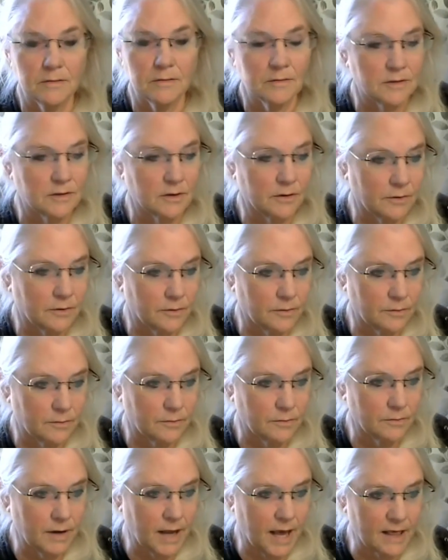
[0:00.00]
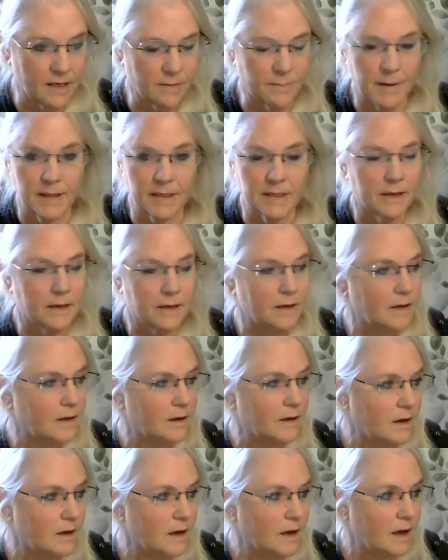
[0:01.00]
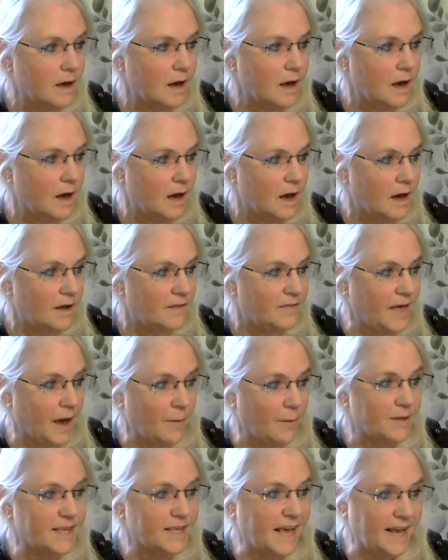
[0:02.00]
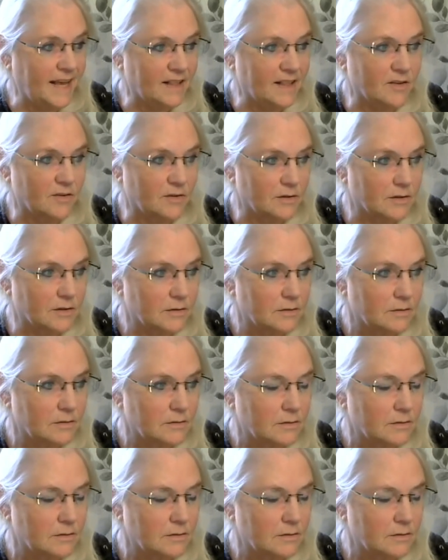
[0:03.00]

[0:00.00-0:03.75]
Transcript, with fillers: So last month. That was canceled